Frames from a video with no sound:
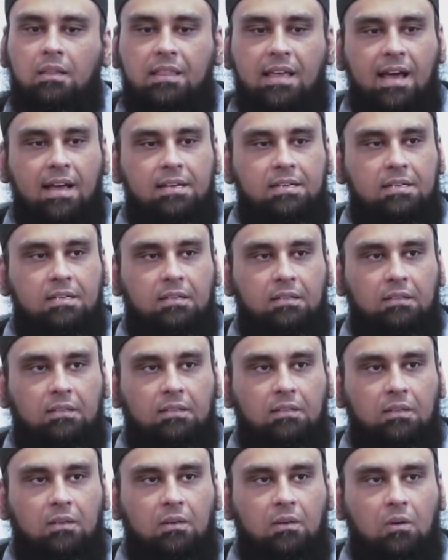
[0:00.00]
that
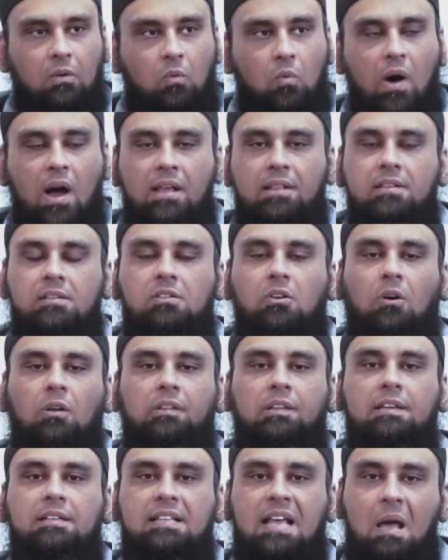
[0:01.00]
why this
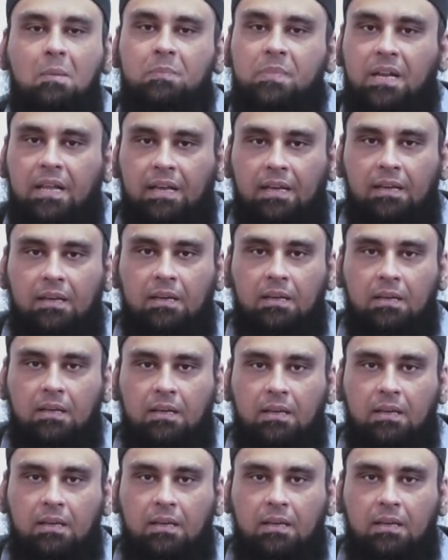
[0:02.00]
whole thing is happening.